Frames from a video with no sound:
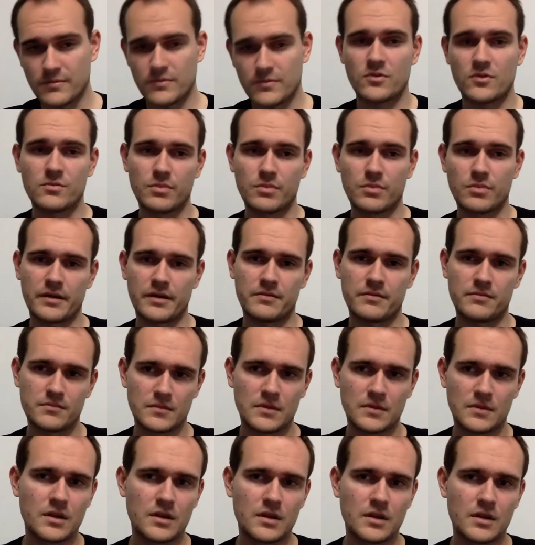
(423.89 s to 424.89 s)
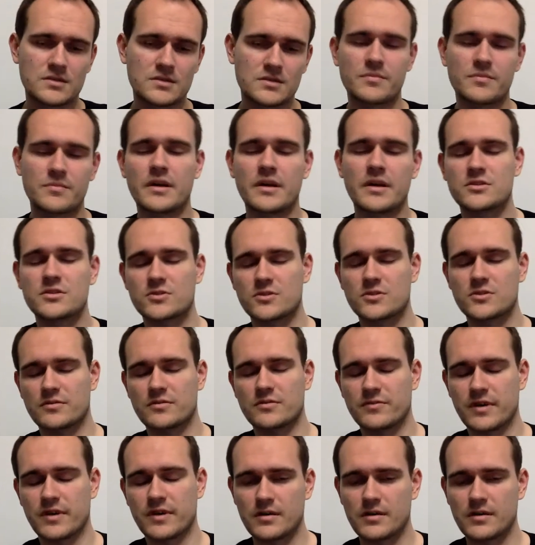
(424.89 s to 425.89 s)
not by some extra
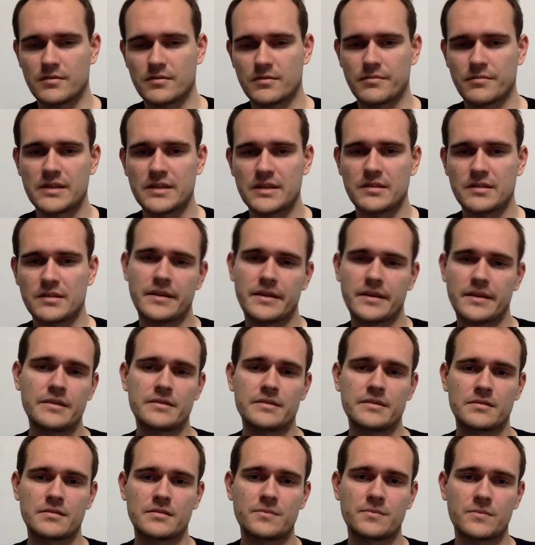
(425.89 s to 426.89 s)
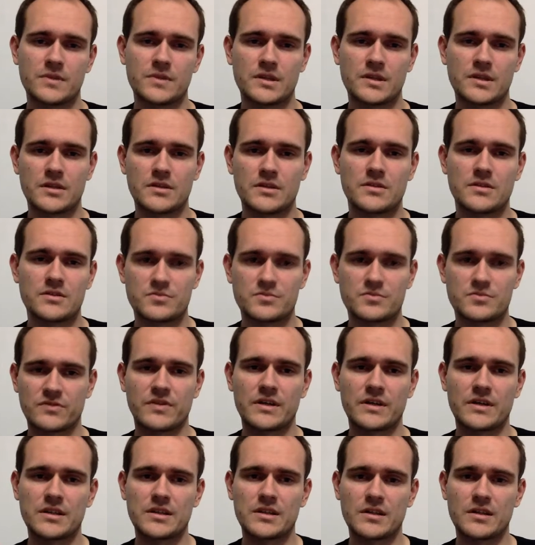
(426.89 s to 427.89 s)
metadata that is
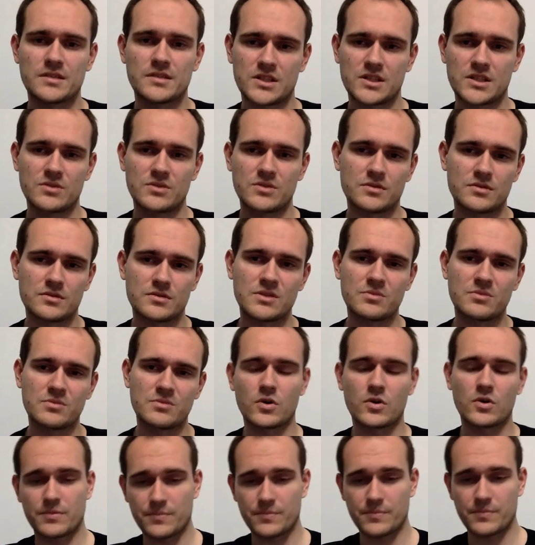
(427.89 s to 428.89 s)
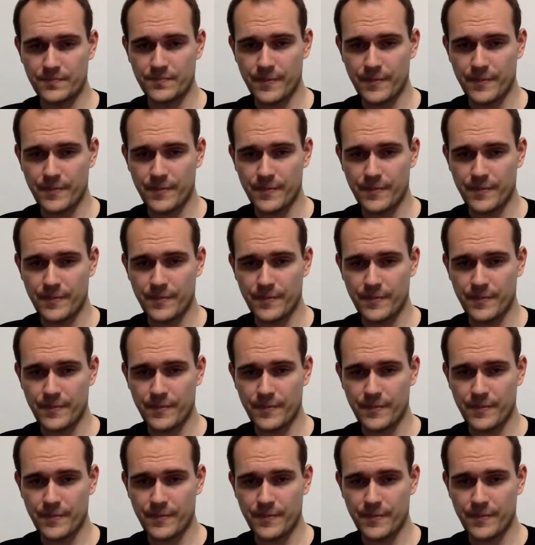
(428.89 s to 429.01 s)
provided inside the book.